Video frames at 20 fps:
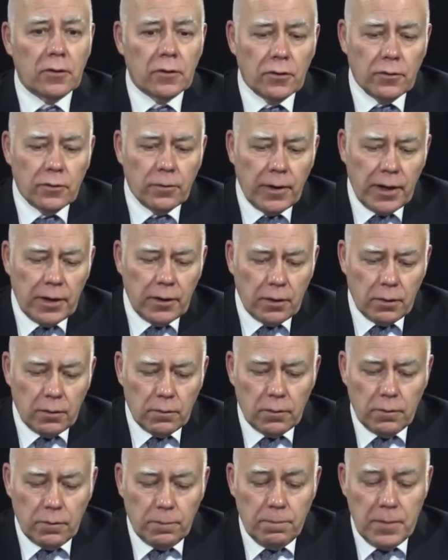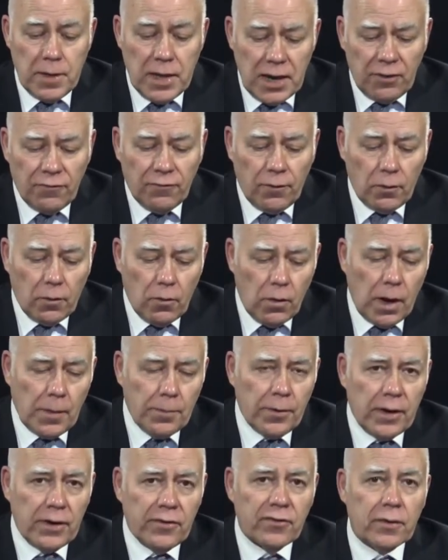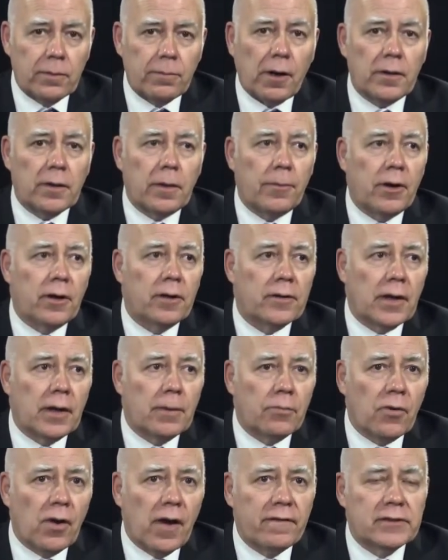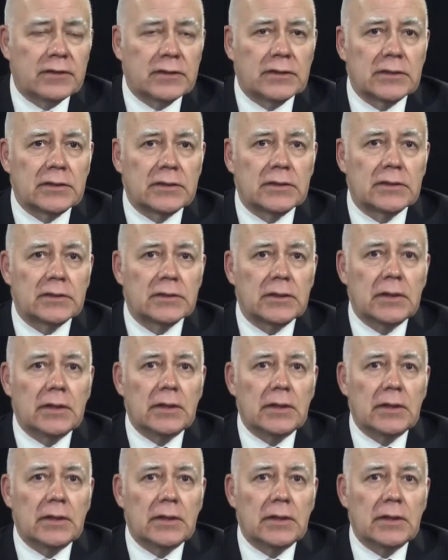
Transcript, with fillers: greater meaningful cooperation among the maritime provinces